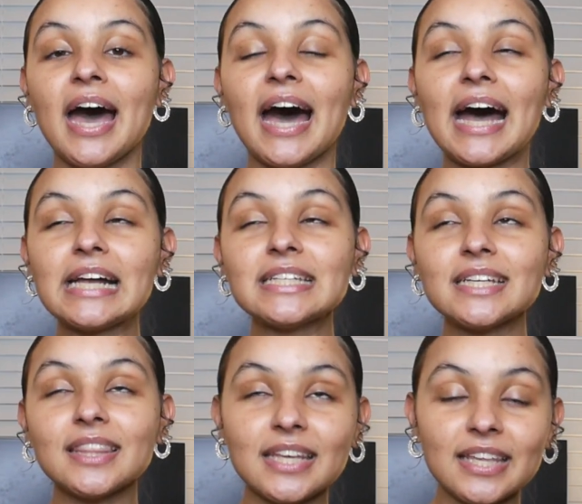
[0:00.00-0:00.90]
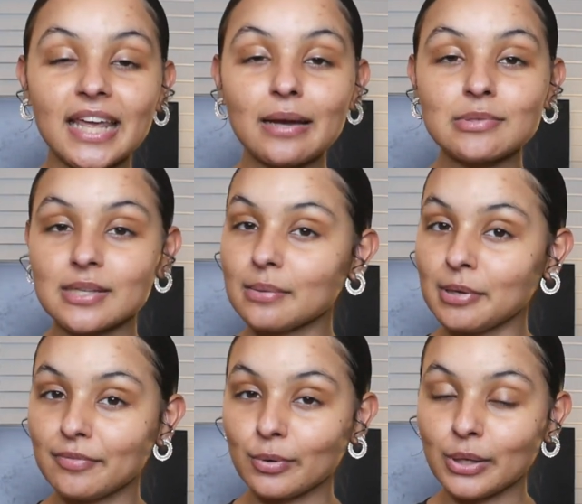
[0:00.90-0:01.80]
I didn't think that I was going to
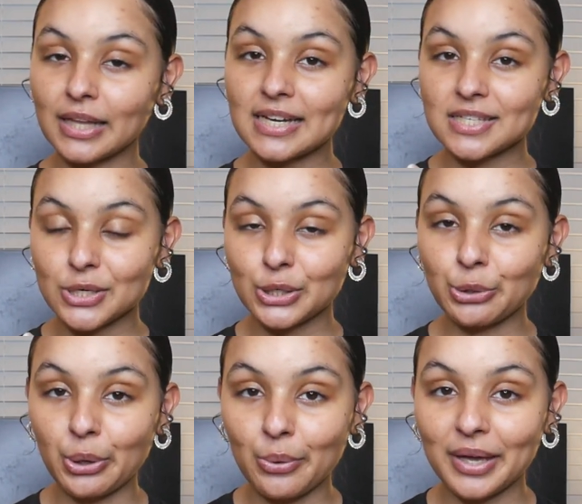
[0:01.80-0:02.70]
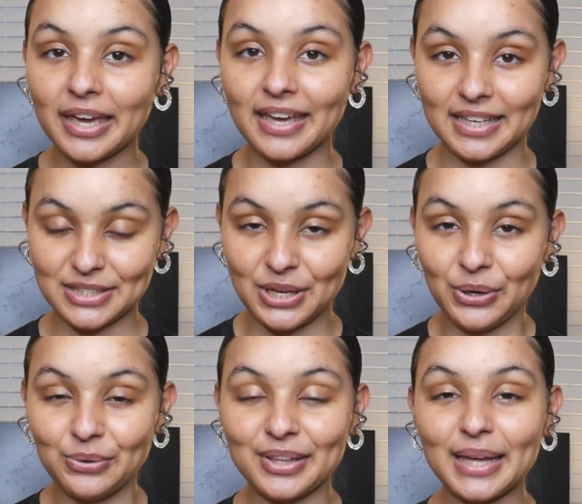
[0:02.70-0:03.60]
be a vocalizer going
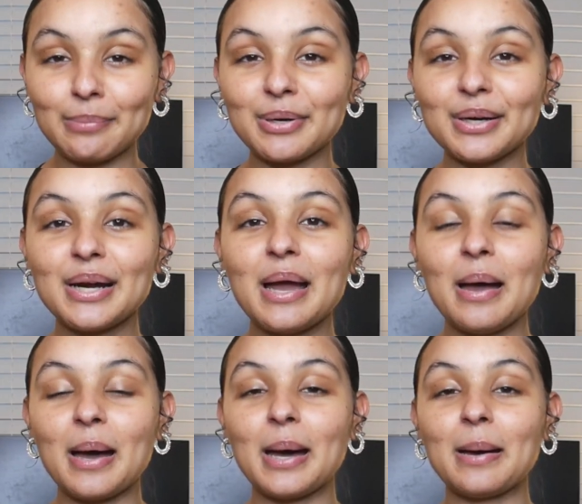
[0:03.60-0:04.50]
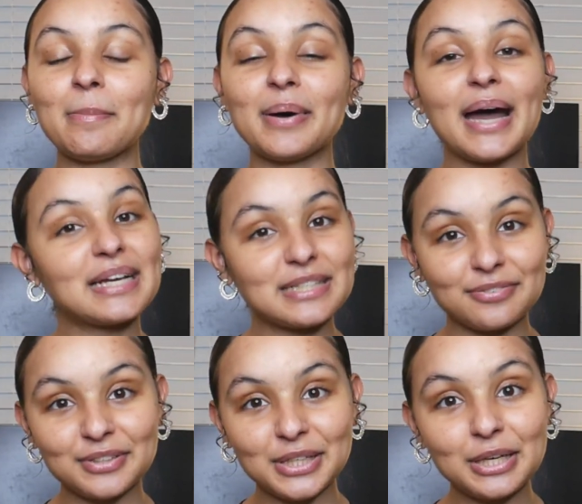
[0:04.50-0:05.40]
into labor, but I
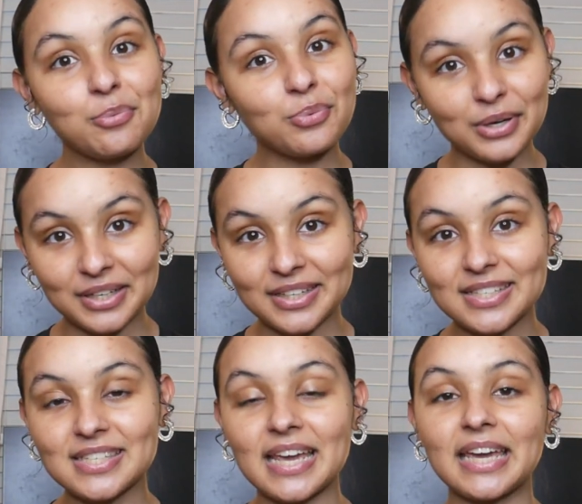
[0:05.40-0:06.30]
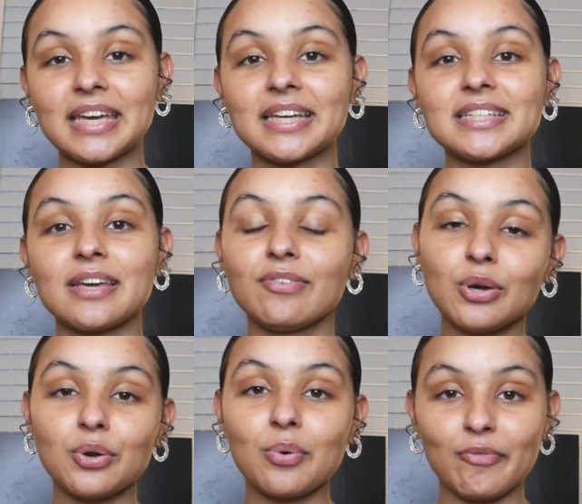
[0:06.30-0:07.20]
definitely was. And if you
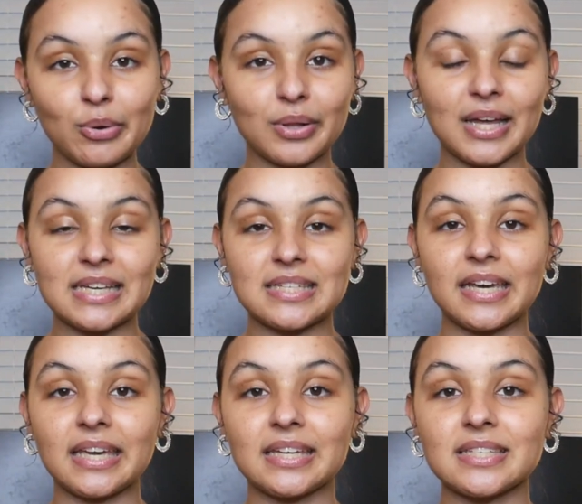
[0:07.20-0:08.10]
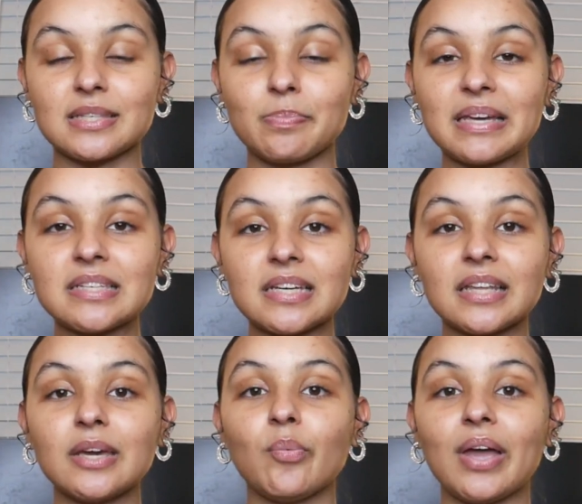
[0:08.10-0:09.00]
don't know what vocalizing is, it's
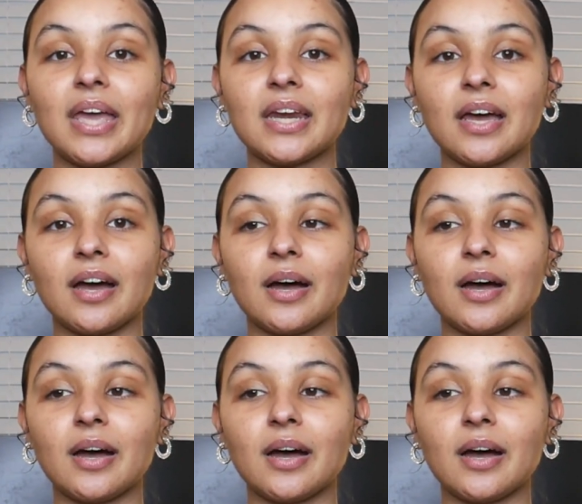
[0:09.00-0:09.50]
basically when